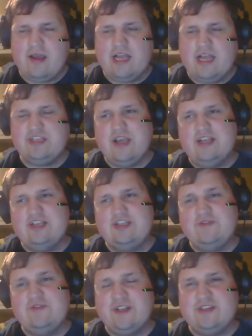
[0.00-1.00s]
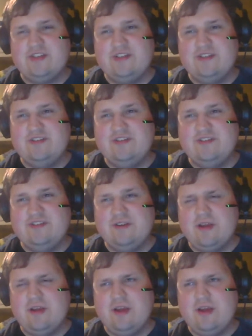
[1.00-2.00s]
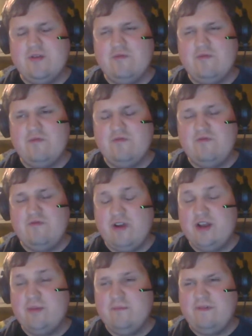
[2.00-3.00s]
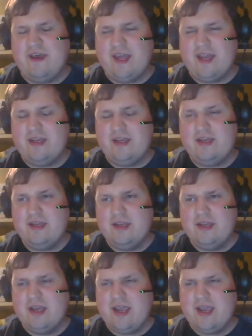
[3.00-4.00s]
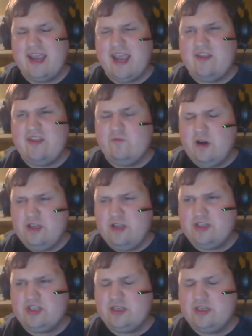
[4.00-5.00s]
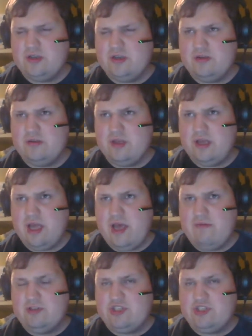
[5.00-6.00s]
as the resident rhythm fan, it was, I would